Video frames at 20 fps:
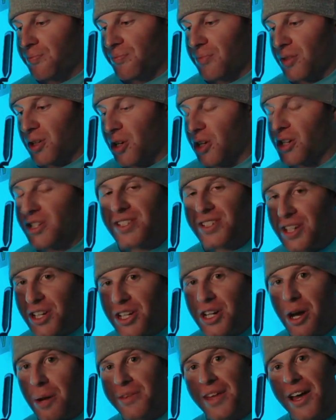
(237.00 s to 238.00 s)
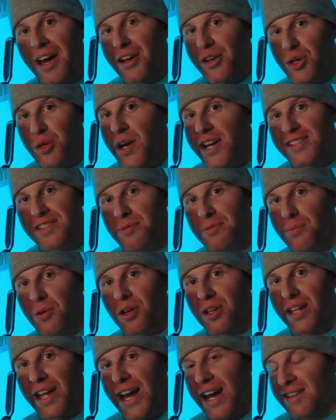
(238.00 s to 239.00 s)
or it's going to come down to who has the
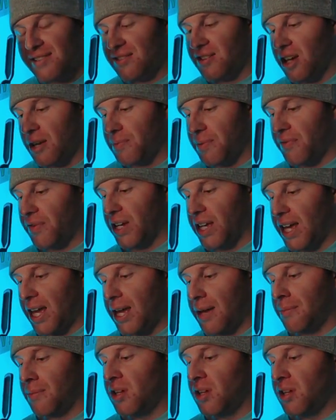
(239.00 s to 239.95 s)
ball last type of a game.